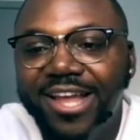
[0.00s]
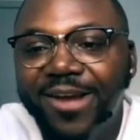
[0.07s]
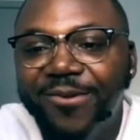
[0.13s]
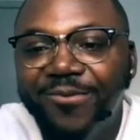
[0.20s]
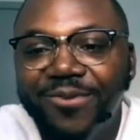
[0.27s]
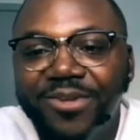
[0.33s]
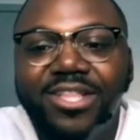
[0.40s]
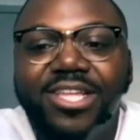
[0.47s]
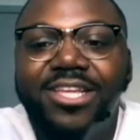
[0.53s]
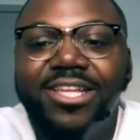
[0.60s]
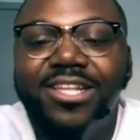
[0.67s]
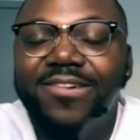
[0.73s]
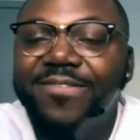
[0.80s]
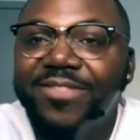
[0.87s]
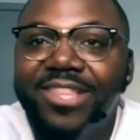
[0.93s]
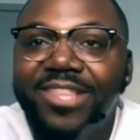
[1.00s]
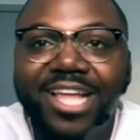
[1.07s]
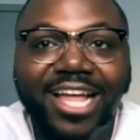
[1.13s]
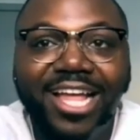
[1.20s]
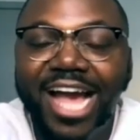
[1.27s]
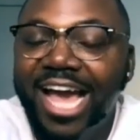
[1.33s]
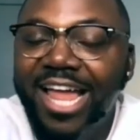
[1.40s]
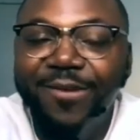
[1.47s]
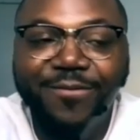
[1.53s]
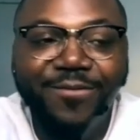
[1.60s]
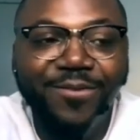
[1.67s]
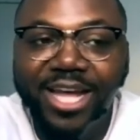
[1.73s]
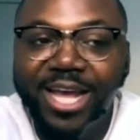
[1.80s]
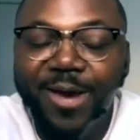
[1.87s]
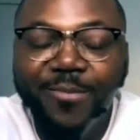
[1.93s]
i really i didn't feel
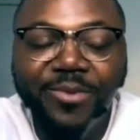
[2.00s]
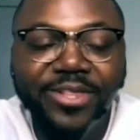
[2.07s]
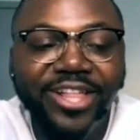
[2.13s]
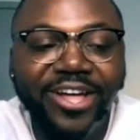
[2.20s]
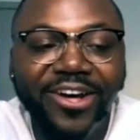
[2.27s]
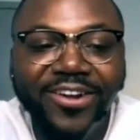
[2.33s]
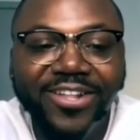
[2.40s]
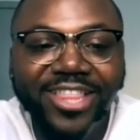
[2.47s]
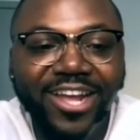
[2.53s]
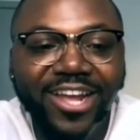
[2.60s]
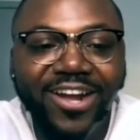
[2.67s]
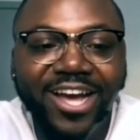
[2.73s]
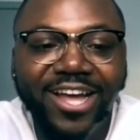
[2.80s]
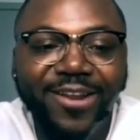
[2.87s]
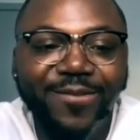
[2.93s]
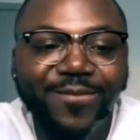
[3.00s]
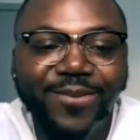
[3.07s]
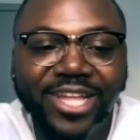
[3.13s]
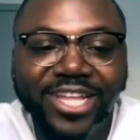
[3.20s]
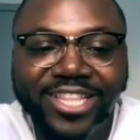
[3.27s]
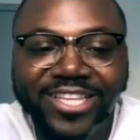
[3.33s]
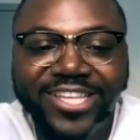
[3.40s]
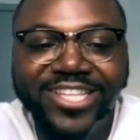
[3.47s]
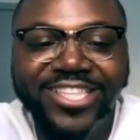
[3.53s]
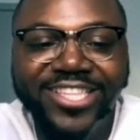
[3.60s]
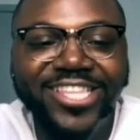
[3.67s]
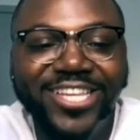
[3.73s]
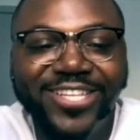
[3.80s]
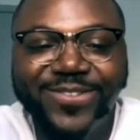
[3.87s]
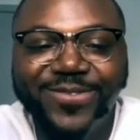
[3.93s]
like i belonged there i didn't feel like
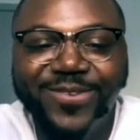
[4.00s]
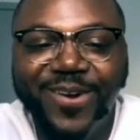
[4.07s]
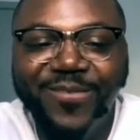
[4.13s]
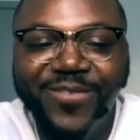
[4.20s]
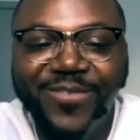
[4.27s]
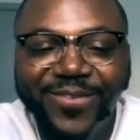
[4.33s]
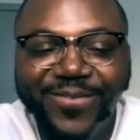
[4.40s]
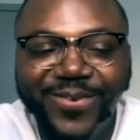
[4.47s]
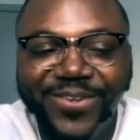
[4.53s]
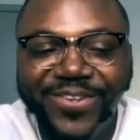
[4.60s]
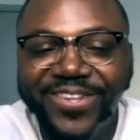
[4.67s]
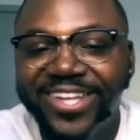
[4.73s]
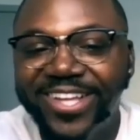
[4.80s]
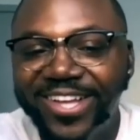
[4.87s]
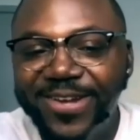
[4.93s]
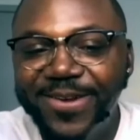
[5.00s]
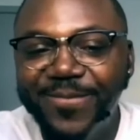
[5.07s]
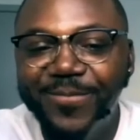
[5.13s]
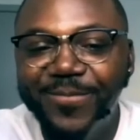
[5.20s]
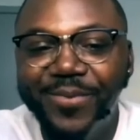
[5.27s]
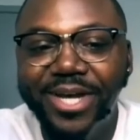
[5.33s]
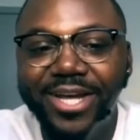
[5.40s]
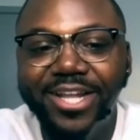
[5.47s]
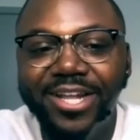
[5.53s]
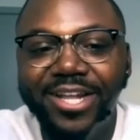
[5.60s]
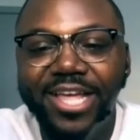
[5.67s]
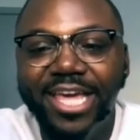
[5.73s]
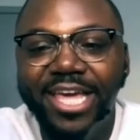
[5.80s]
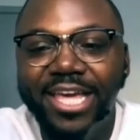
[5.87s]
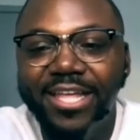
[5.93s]
these, were people but
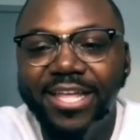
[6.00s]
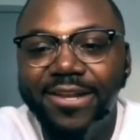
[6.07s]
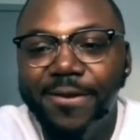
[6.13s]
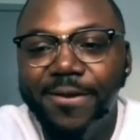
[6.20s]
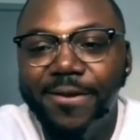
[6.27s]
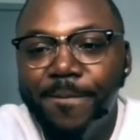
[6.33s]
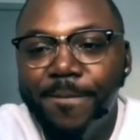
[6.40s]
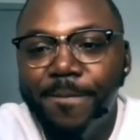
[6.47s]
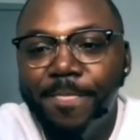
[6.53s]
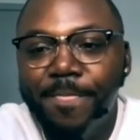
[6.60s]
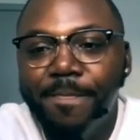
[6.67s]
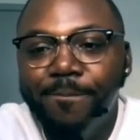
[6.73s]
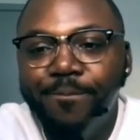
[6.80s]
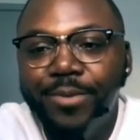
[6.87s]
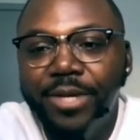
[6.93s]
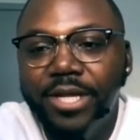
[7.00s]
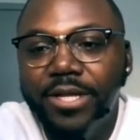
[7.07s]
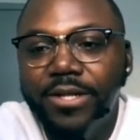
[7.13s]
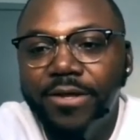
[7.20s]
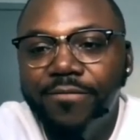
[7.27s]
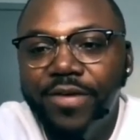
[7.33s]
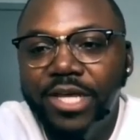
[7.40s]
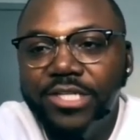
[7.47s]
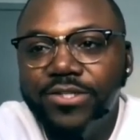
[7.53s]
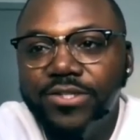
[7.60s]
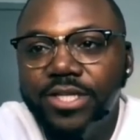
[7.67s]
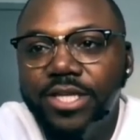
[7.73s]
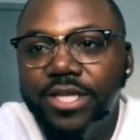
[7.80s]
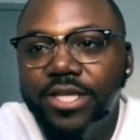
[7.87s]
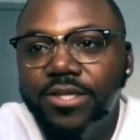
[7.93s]
it yeah but
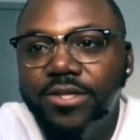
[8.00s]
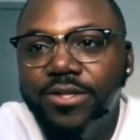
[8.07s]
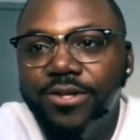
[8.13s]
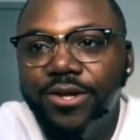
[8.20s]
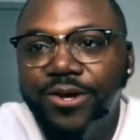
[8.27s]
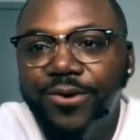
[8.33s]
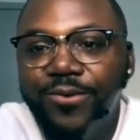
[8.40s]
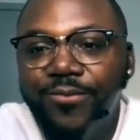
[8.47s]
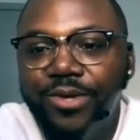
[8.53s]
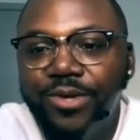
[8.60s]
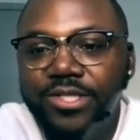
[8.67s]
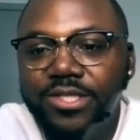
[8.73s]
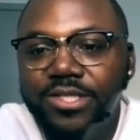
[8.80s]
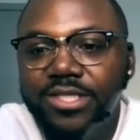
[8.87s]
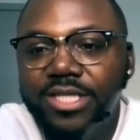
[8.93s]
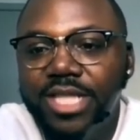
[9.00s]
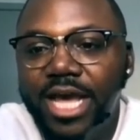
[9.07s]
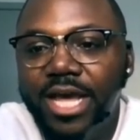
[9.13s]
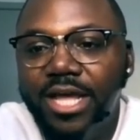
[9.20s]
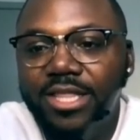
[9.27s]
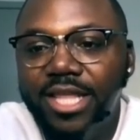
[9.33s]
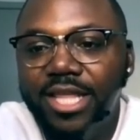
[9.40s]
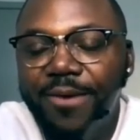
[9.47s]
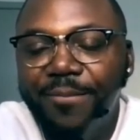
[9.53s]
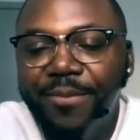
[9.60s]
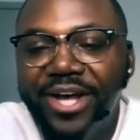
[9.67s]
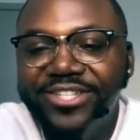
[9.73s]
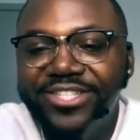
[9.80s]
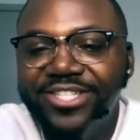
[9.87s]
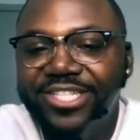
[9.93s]
eventually you know once that that
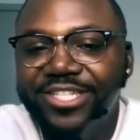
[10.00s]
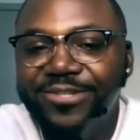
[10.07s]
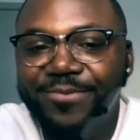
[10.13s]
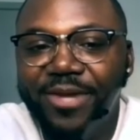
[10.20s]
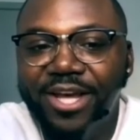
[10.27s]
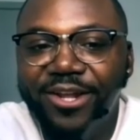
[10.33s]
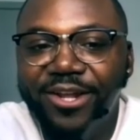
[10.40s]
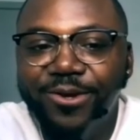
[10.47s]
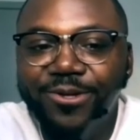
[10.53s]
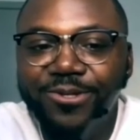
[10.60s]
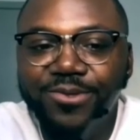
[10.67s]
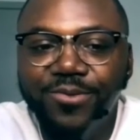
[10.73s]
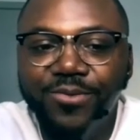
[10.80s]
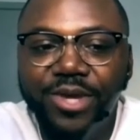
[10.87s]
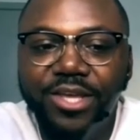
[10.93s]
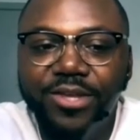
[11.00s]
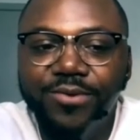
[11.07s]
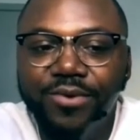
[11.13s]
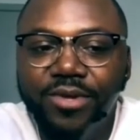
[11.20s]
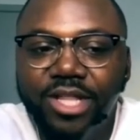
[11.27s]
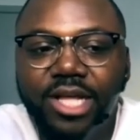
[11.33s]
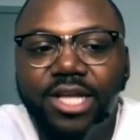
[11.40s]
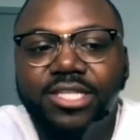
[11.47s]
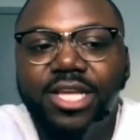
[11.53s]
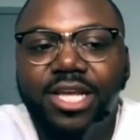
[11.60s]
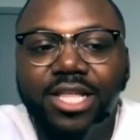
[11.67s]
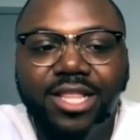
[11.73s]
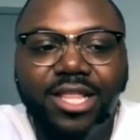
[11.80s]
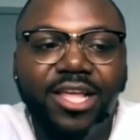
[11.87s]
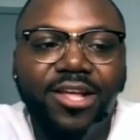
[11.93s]
imposter syndrome kind of goes away you realize like
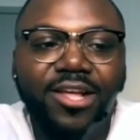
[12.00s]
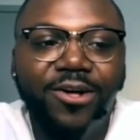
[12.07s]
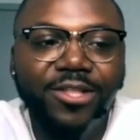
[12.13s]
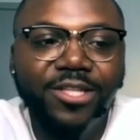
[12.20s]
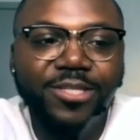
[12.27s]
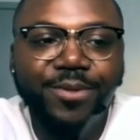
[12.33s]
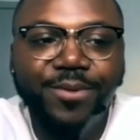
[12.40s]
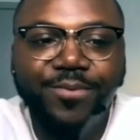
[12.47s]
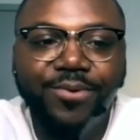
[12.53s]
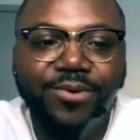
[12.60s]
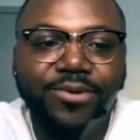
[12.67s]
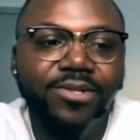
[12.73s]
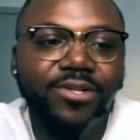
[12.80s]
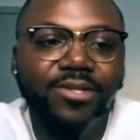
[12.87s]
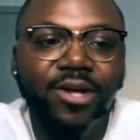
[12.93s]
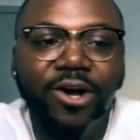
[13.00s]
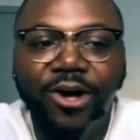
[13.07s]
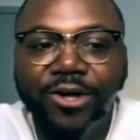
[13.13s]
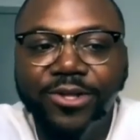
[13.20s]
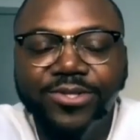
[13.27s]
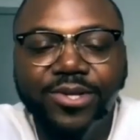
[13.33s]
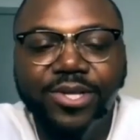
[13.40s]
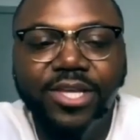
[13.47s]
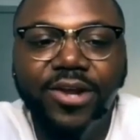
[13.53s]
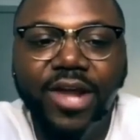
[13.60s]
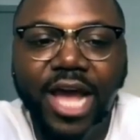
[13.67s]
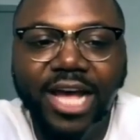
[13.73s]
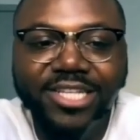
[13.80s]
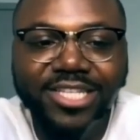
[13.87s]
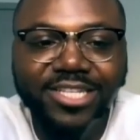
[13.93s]
like all these people are also here
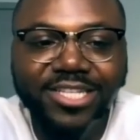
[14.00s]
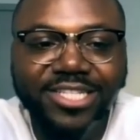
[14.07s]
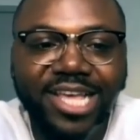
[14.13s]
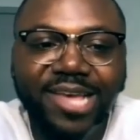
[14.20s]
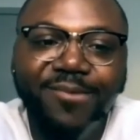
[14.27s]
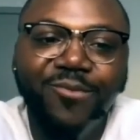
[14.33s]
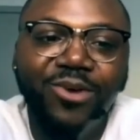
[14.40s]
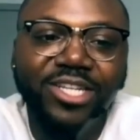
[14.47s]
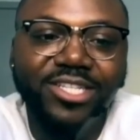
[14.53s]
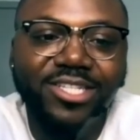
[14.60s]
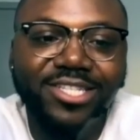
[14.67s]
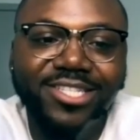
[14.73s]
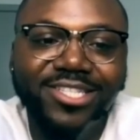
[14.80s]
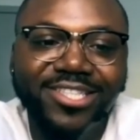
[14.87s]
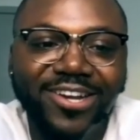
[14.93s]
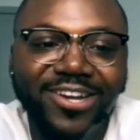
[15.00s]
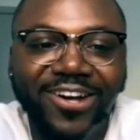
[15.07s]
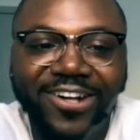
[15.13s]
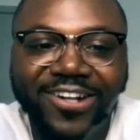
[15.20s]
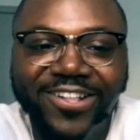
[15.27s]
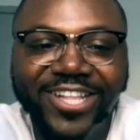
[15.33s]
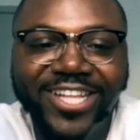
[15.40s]
asking the same question they're all